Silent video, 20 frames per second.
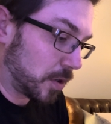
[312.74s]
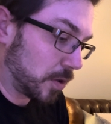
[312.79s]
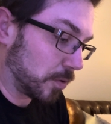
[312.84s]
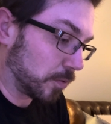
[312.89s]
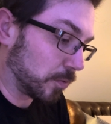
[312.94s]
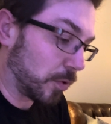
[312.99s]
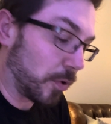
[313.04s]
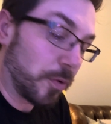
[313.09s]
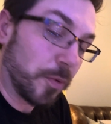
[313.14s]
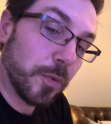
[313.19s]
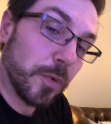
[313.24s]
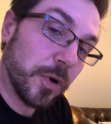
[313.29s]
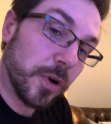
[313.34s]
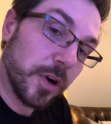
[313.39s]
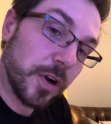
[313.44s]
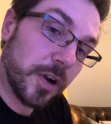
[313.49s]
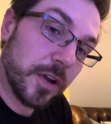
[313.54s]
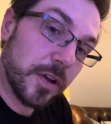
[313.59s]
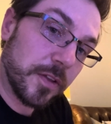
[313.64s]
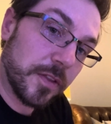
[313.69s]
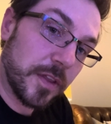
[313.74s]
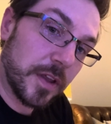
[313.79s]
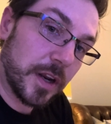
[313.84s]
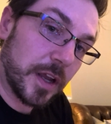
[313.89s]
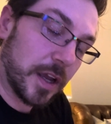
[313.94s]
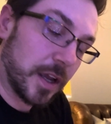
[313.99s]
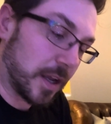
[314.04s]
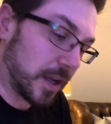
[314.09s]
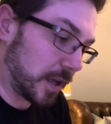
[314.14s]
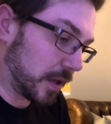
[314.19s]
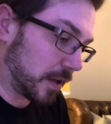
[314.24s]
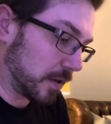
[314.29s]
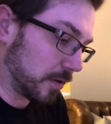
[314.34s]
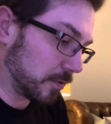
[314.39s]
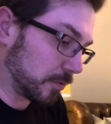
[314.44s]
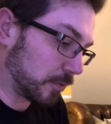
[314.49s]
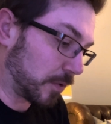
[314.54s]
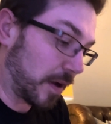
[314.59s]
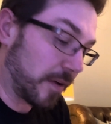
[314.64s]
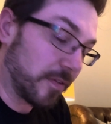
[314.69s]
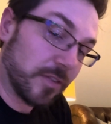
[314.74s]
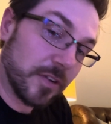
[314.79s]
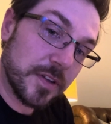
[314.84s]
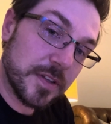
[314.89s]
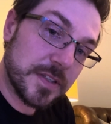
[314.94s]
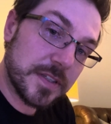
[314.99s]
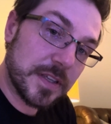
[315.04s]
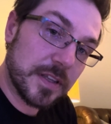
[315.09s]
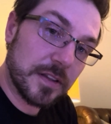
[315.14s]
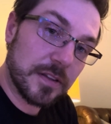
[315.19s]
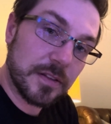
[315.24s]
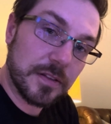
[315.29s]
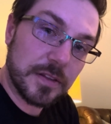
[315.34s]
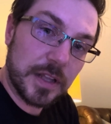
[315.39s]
wrote work that I referenced and